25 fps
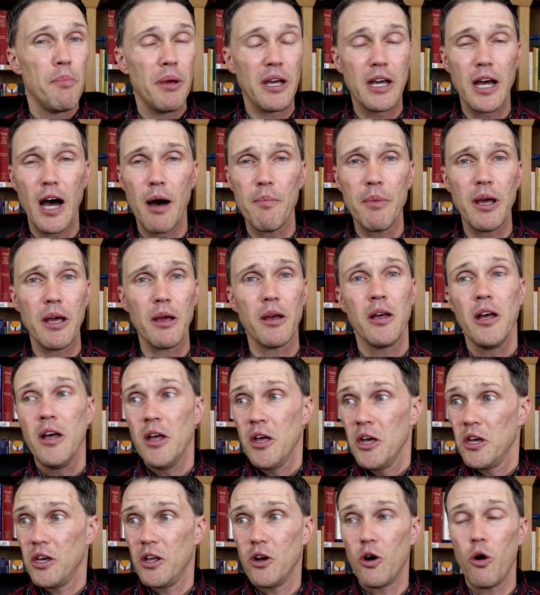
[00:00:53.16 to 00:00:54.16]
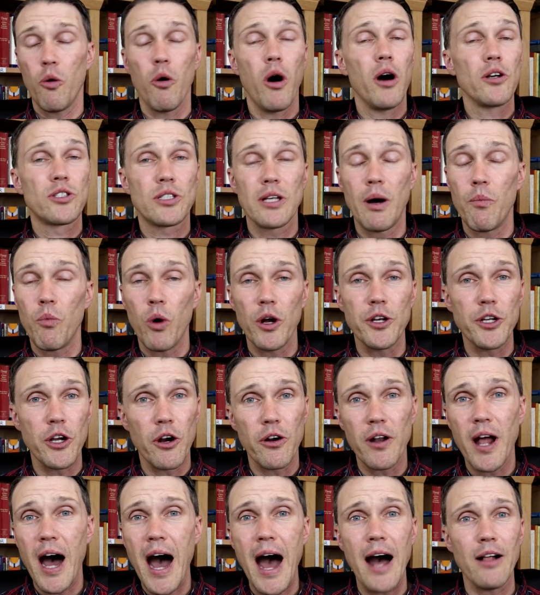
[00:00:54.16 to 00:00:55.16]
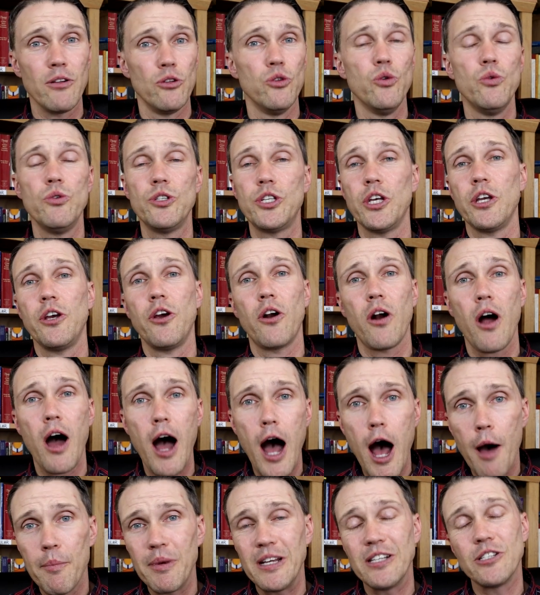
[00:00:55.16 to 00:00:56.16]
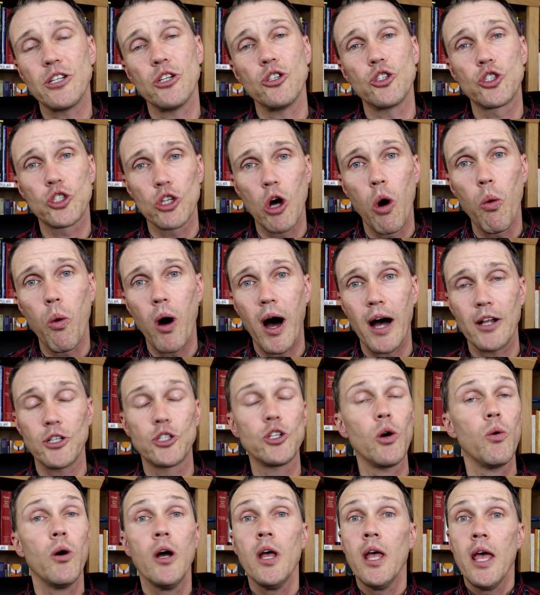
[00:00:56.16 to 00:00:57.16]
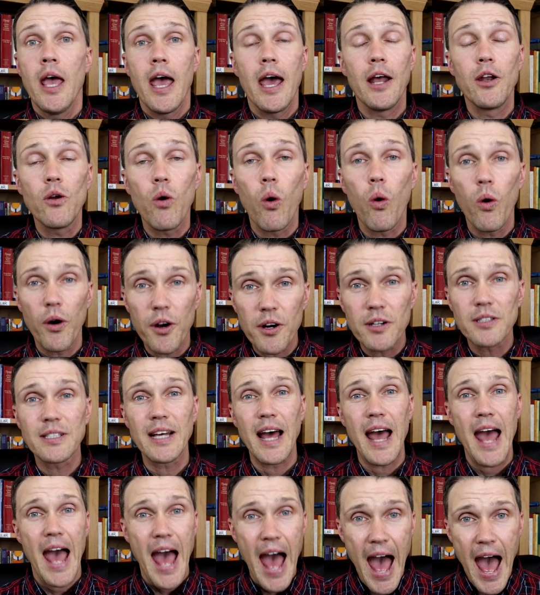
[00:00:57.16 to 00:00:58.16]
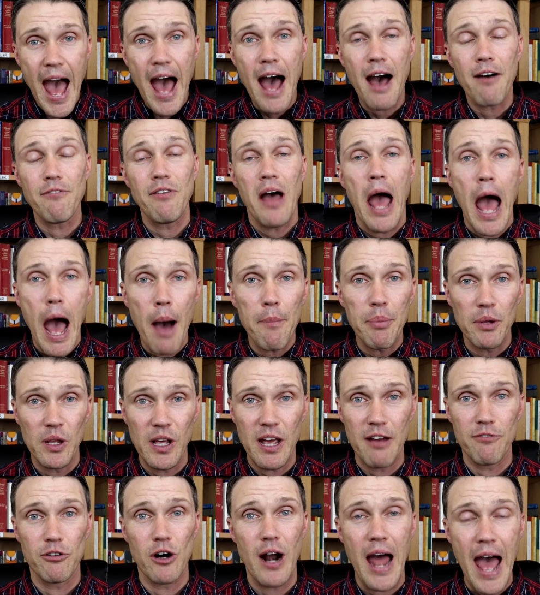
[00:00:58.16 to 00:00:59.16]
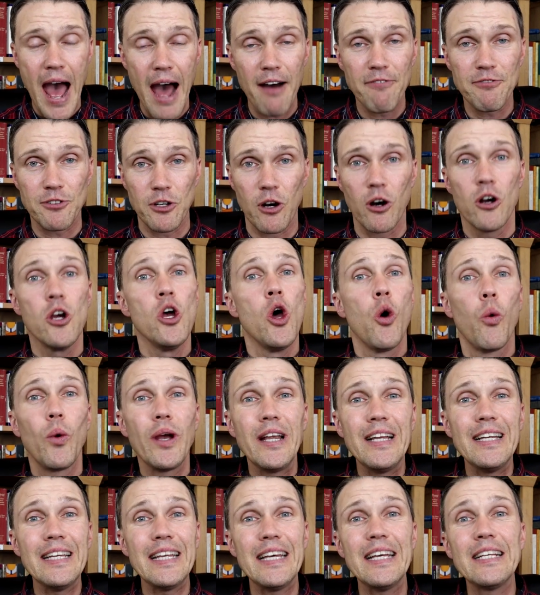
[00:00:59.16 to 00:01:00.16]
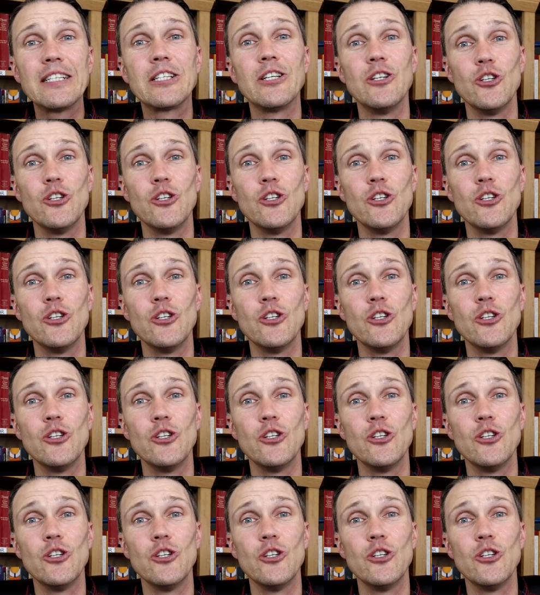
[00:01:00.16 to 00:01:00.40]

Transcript: becoming, you know, someone you're not, losing your hobbies, and so on. So, in order to have happily ever after, we need